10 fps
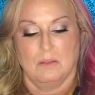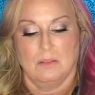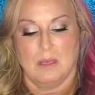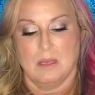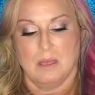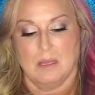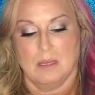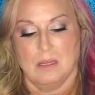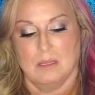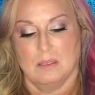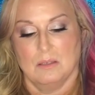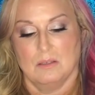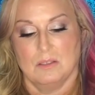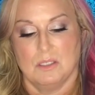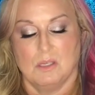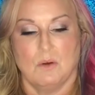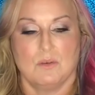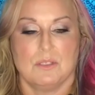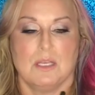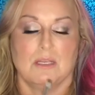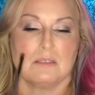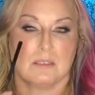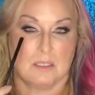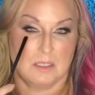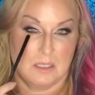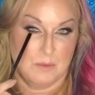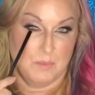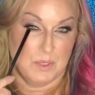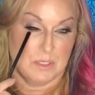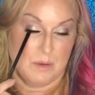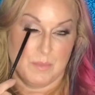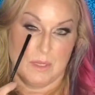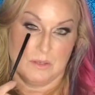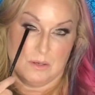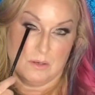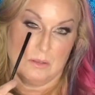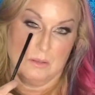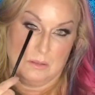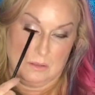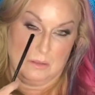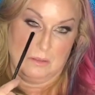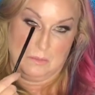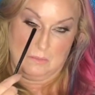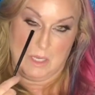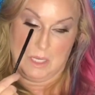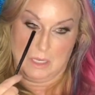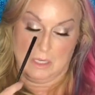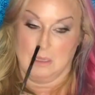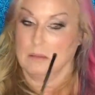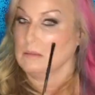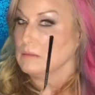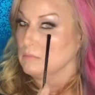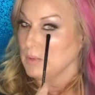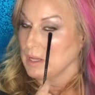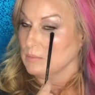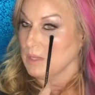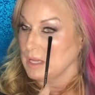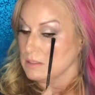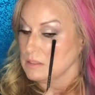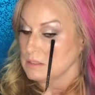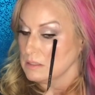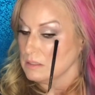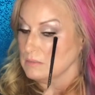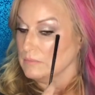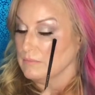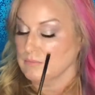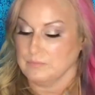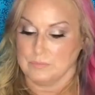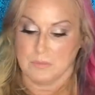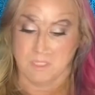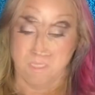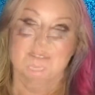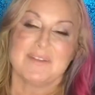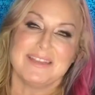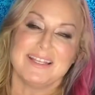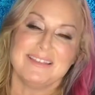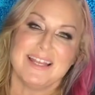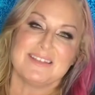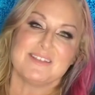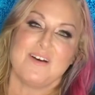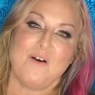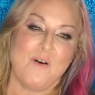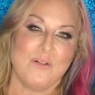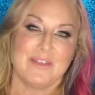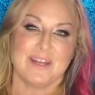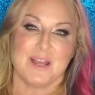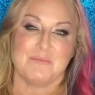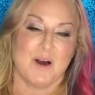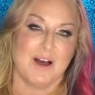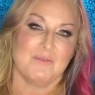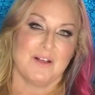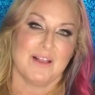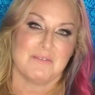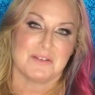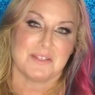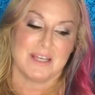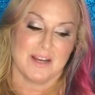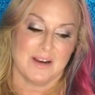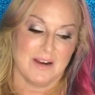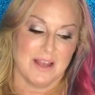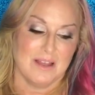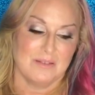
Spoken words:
the 206, to push up under my bottom lashes. So I think that's all that I bought while I was there.